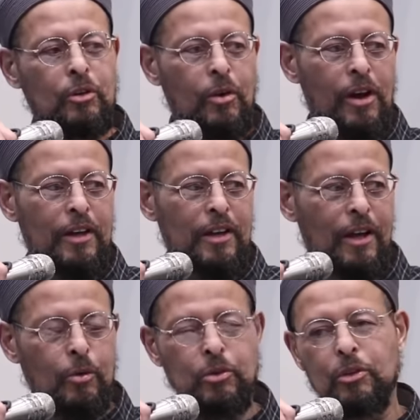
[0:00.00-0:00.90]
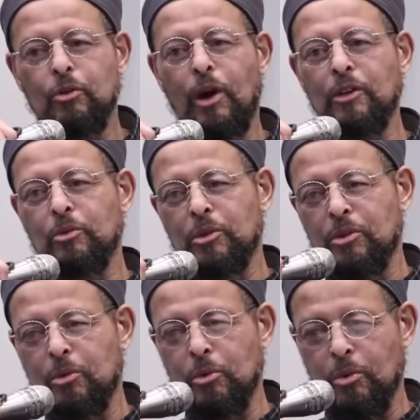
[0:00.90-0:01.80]
undergrad. I was in
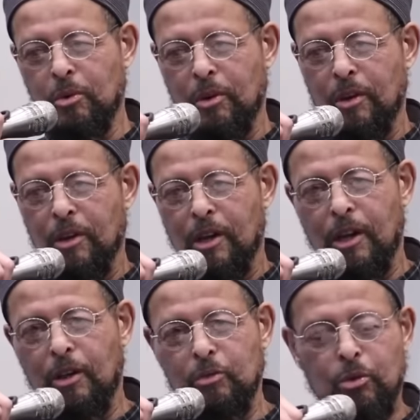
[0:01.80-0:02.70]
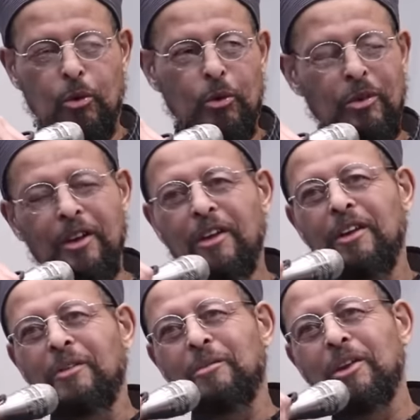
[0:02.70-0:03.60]
graduate school. And so
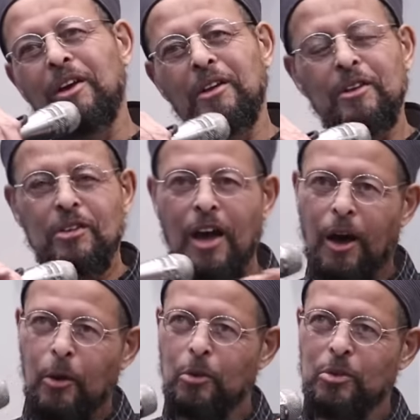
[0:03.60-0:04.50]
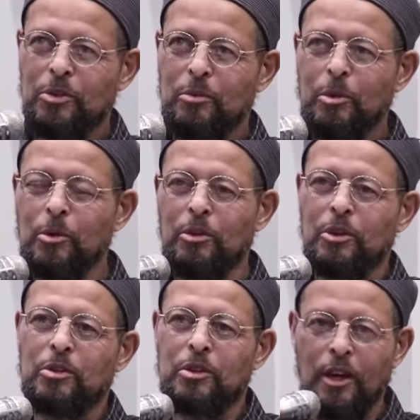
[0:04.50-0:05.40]
we had this house. We
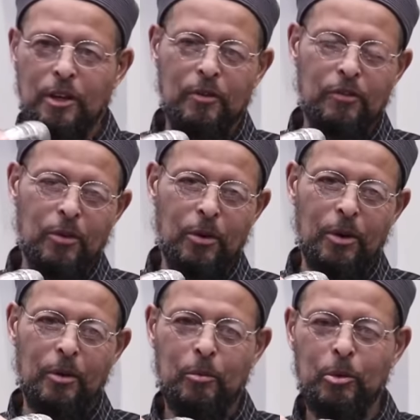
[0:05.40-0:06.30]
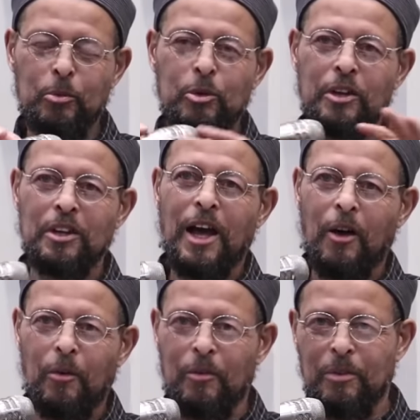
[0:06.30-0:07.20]
were on the second floor. We
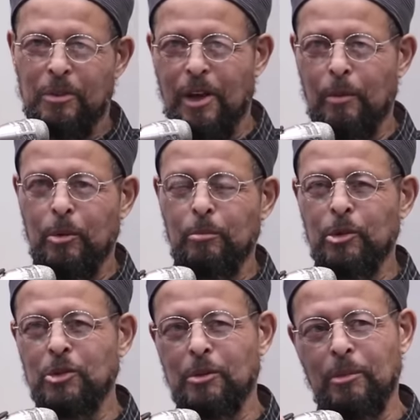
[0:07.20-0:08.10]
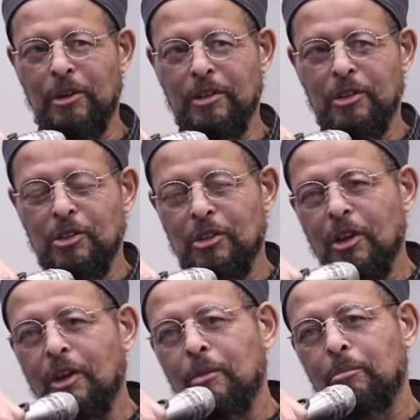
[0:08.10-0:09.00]
rented out to Abu Muslima,
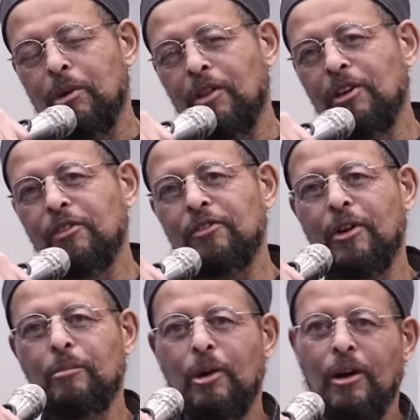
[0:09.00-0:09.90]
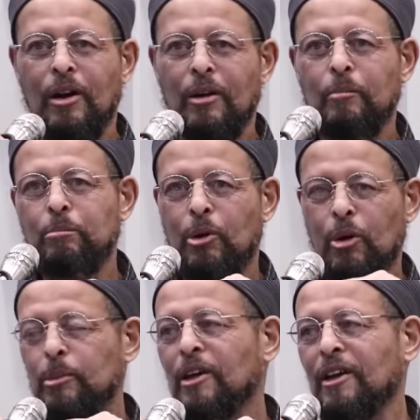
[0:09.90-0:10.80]
this brother from
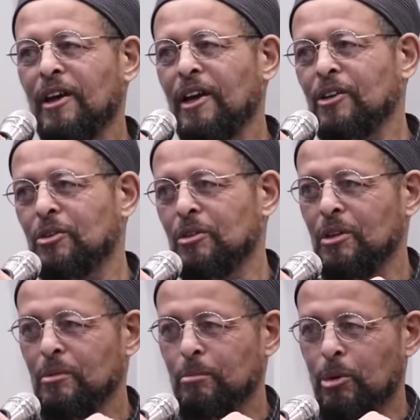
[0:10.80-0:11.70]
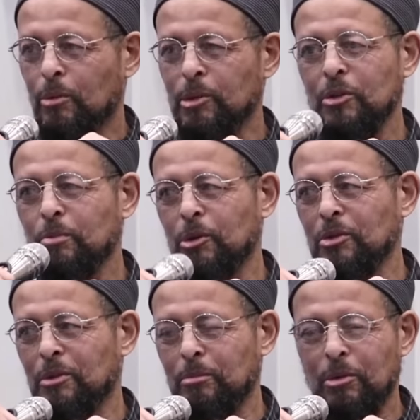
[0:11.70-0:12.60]
Burma, actually, Burmese
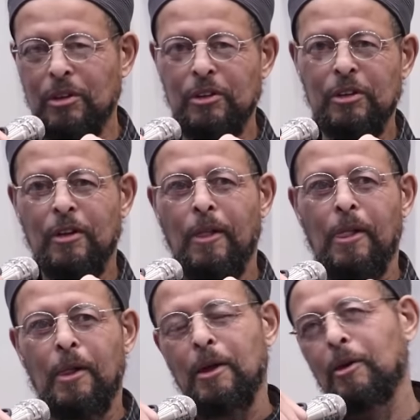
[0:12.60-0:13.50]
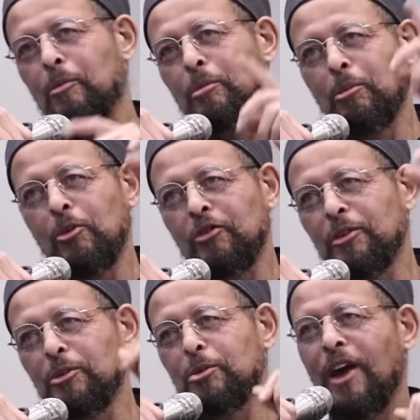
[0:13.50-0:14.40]
Muslim brother. And we
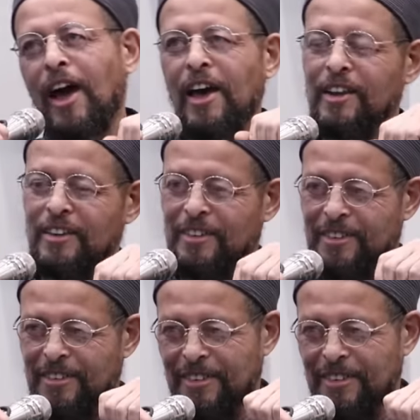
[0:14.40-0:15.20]
moved into the attic